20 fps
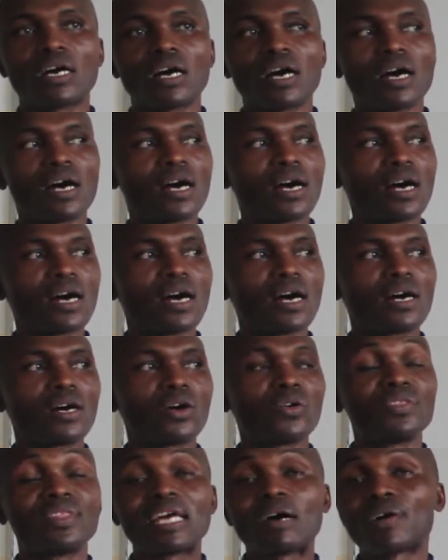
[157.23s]

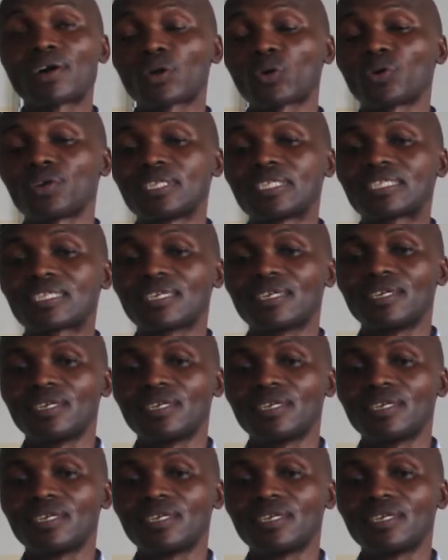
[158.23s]
on our roads,